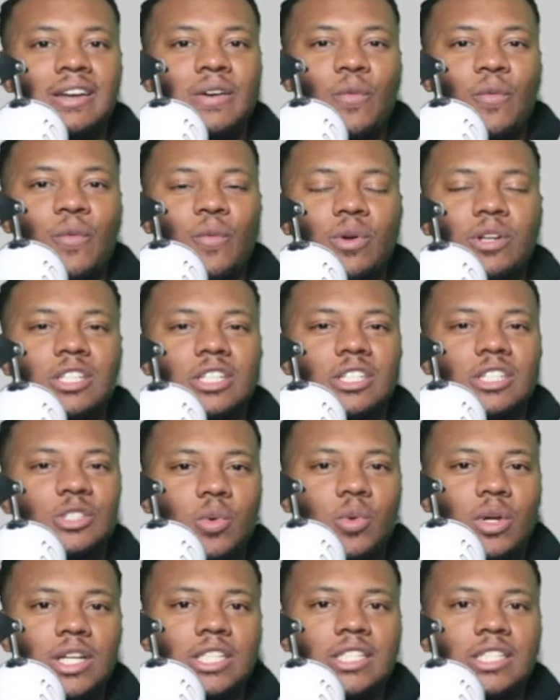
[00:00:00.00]
we're just
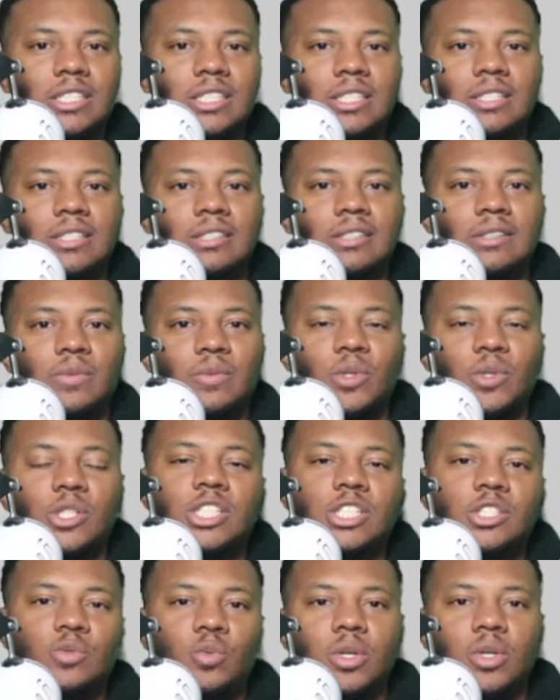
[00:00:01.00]
wishing
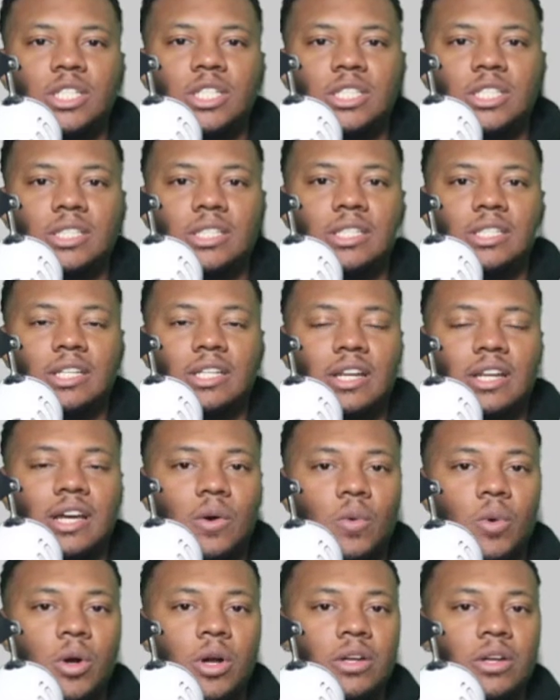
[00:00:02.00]
and not
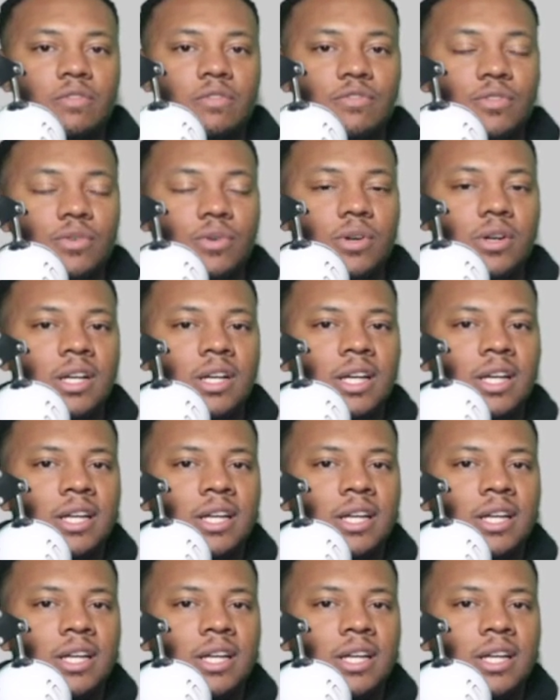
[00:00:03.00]
working for it.